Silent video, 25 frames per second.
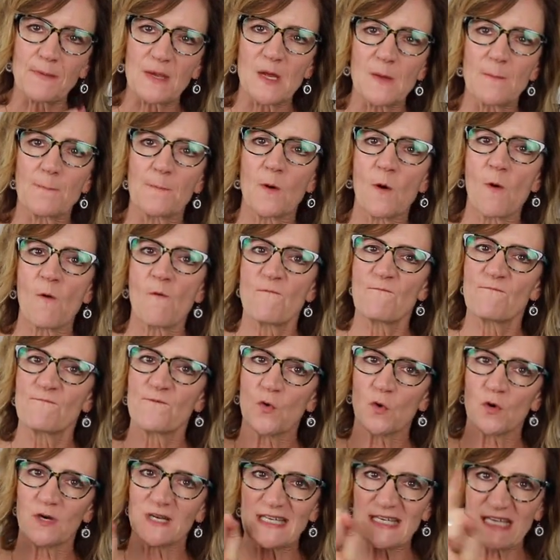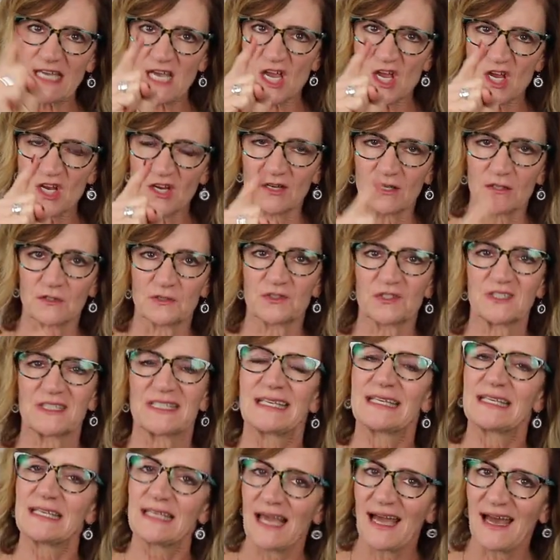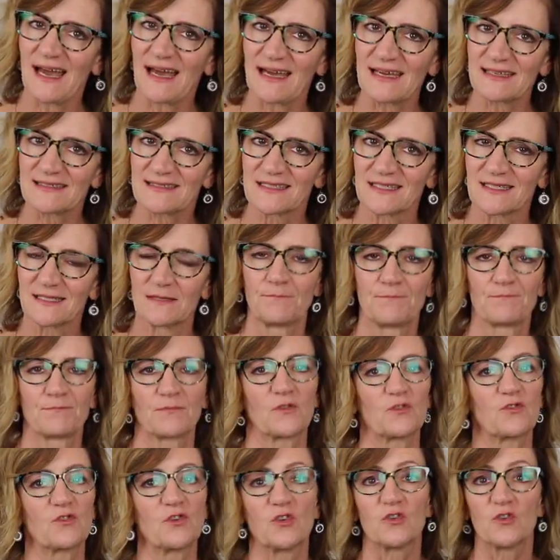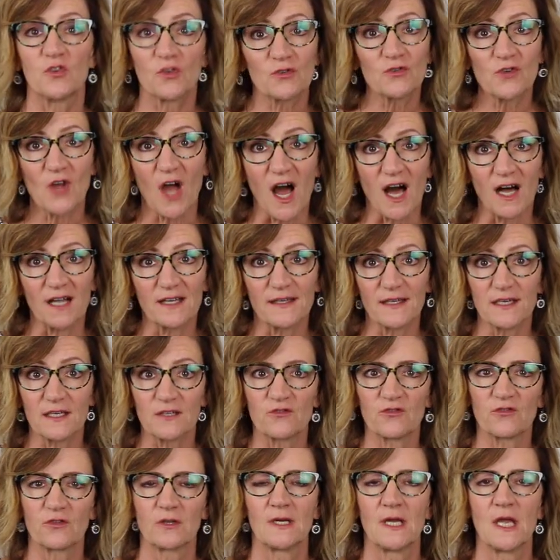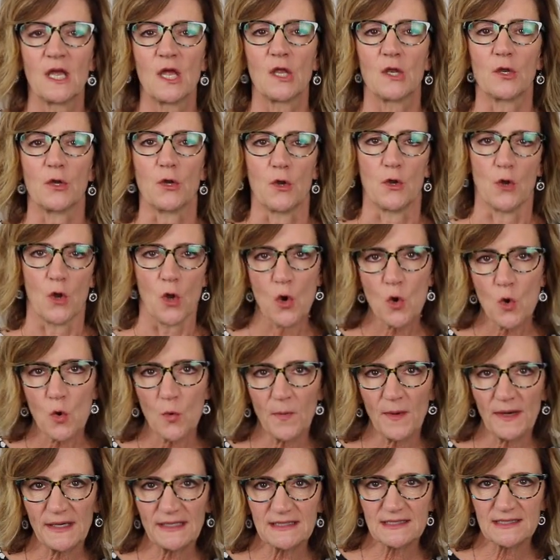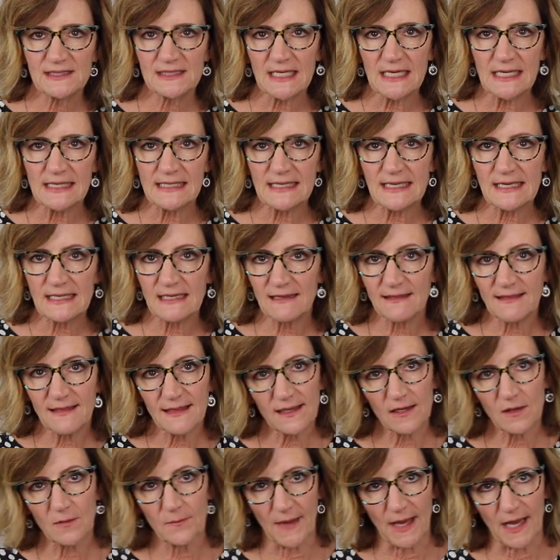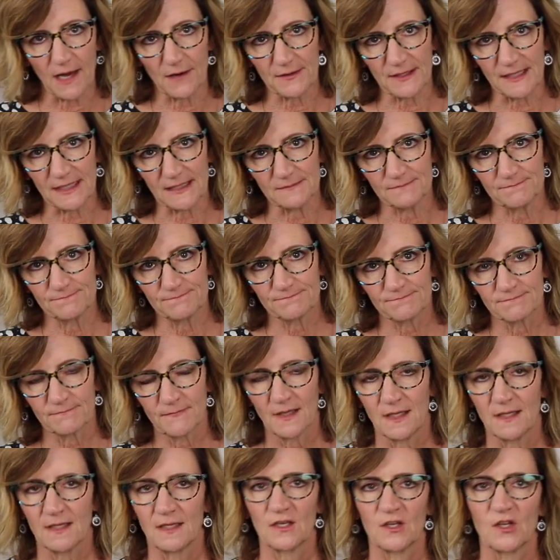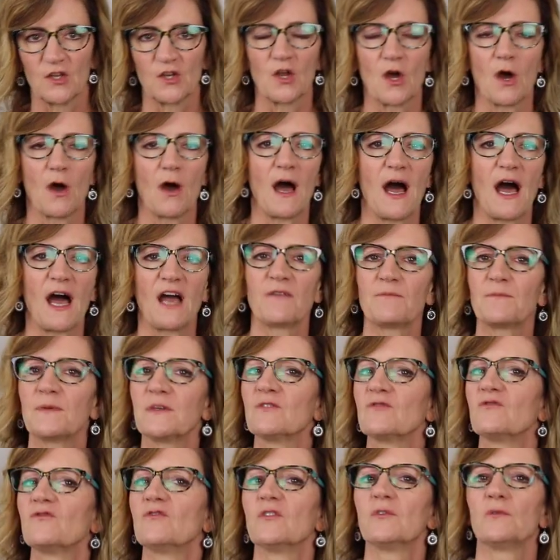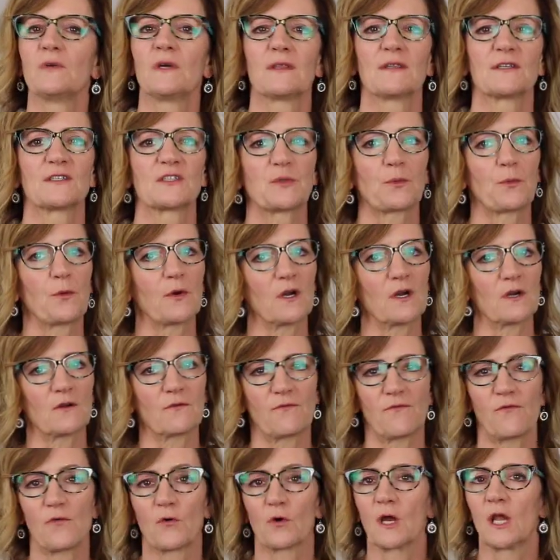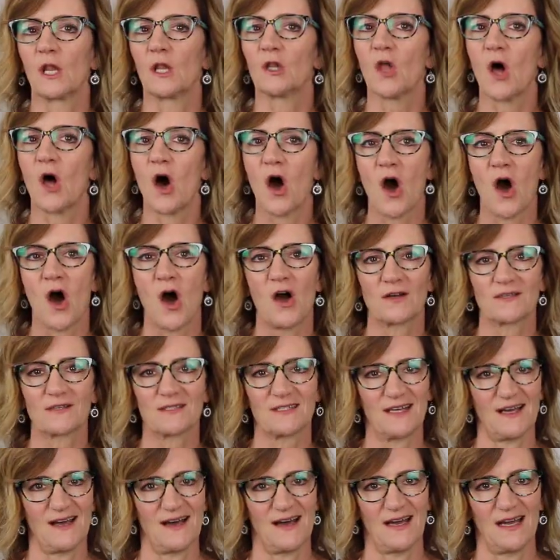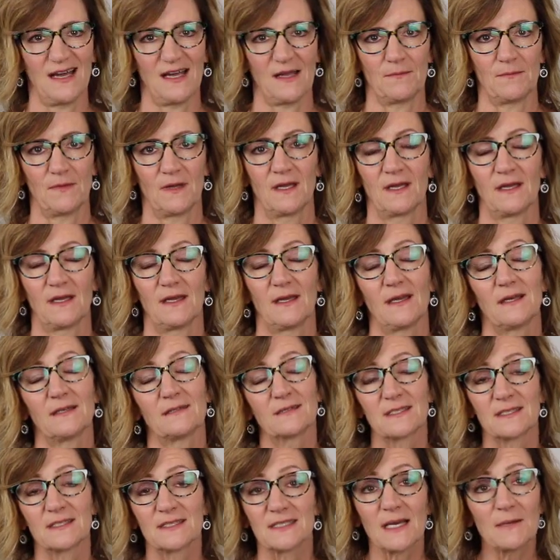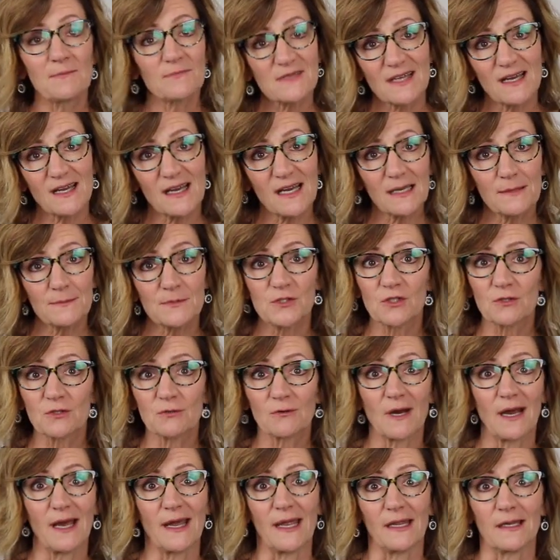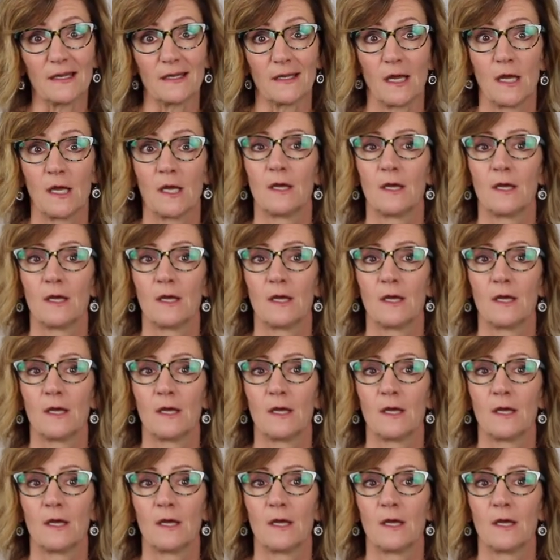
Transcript: people for years, yet, to your knowledge, nobody's done anything about it. You know, I've been doing this work for a long time, and sometimes you're right.